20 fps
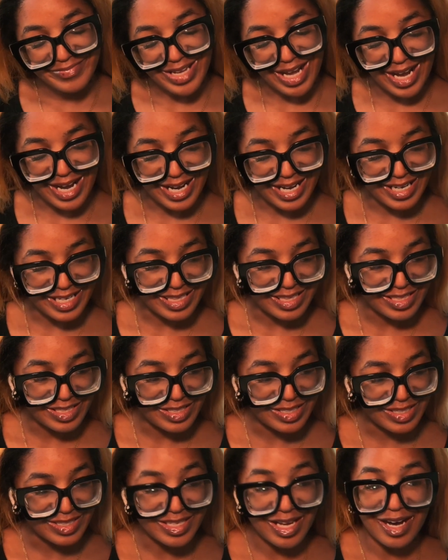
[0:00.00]
I
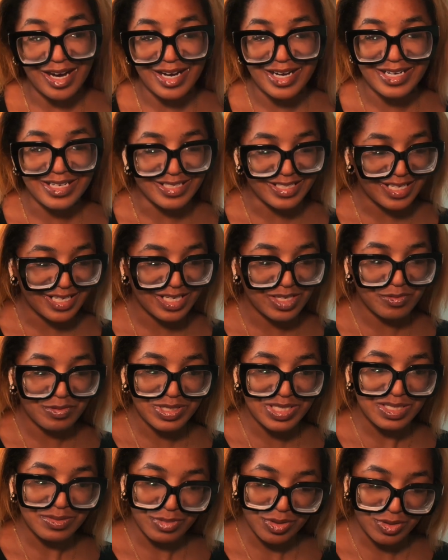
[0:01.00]
thought that it
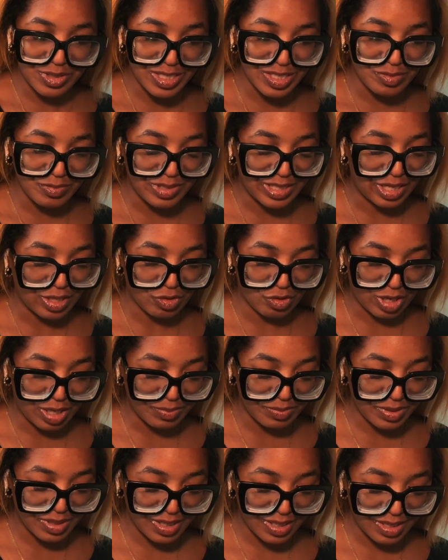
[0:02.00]
wasn't broken when I
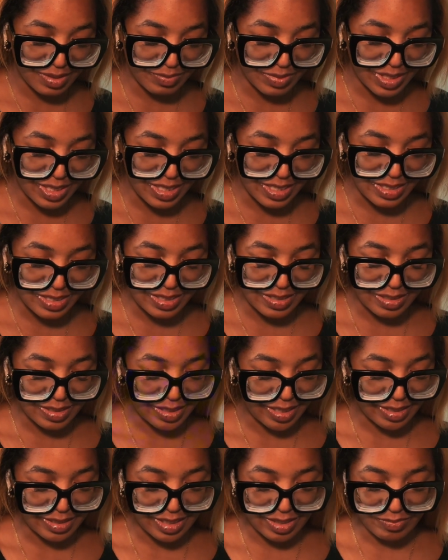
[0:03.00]
dropped it because it looked
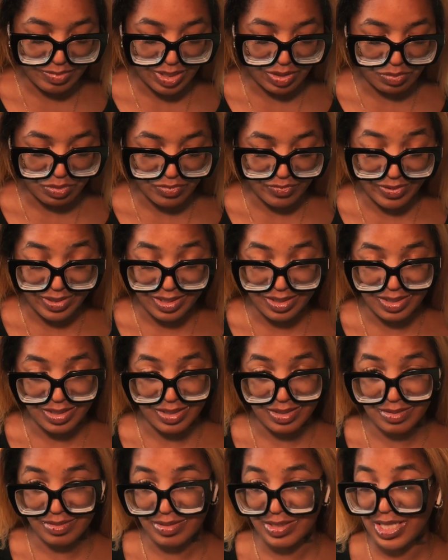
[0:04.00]
like everything was
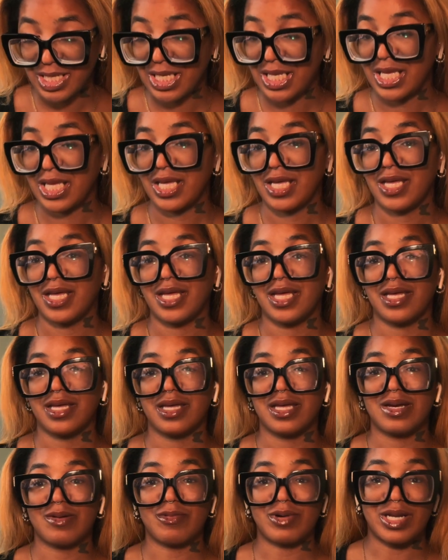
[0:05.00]
fine.
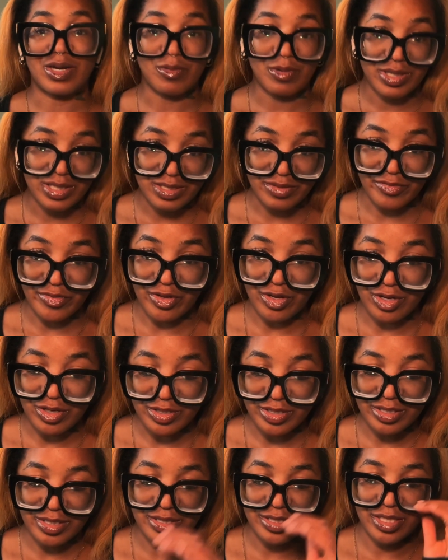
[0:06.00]
When I went to
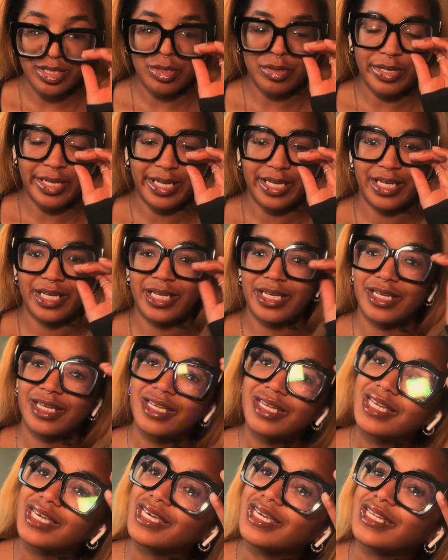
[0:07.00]
vlog the other day,
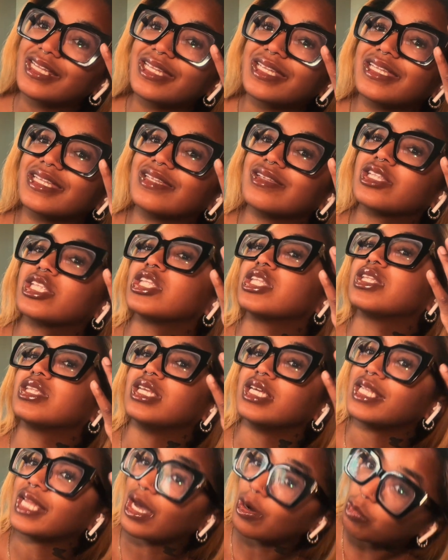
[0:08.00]
it
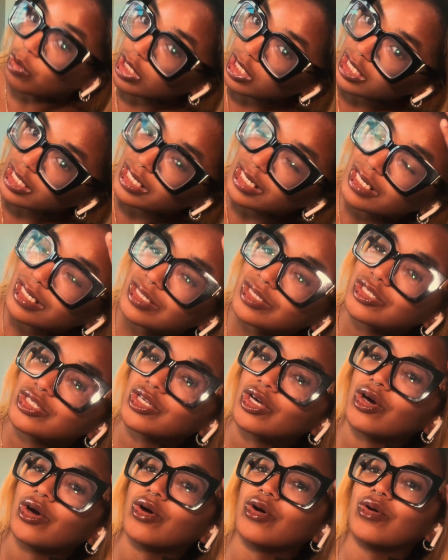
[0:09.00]
did not work.
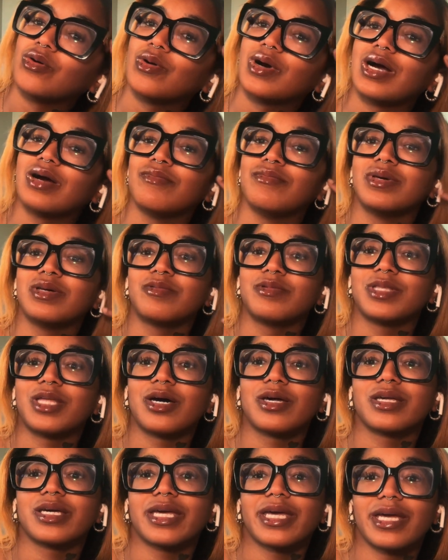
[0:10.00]
So I've been
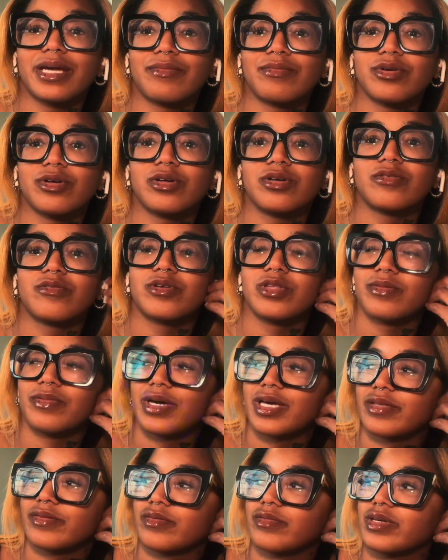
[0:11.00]
without the camera for the
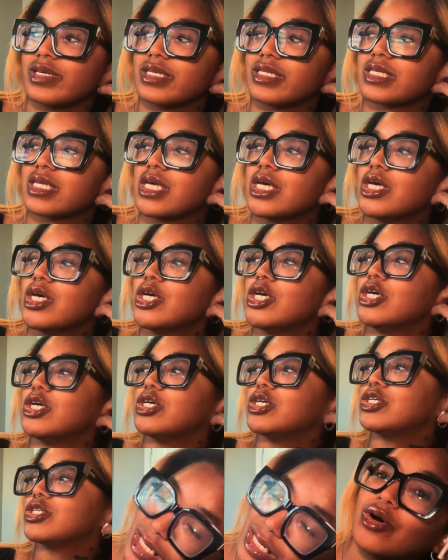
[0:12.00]
past few weeks.
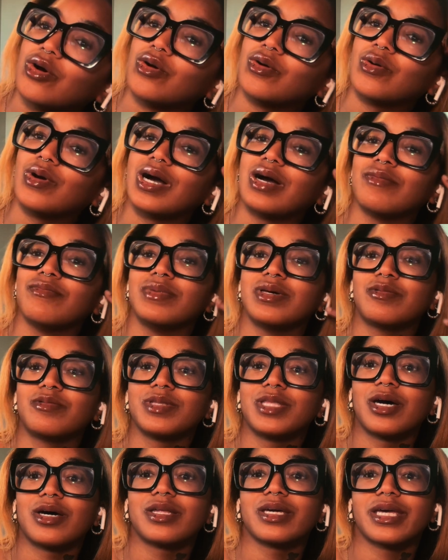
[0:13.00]
So I've been
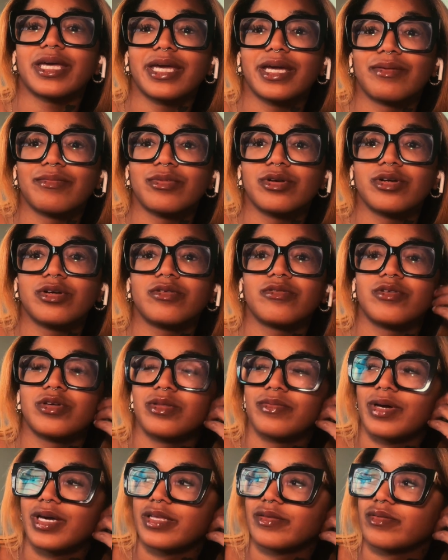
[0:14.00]
without the camera for the
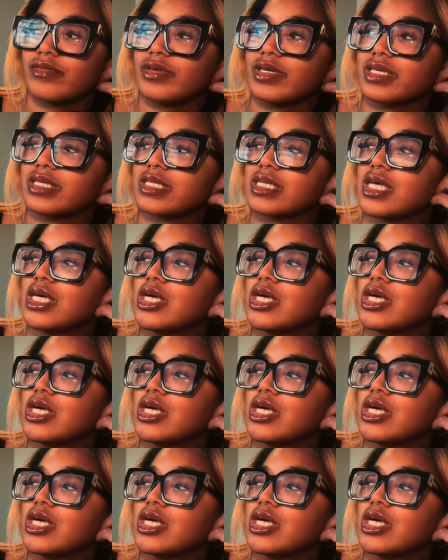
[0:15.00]
past few weeks.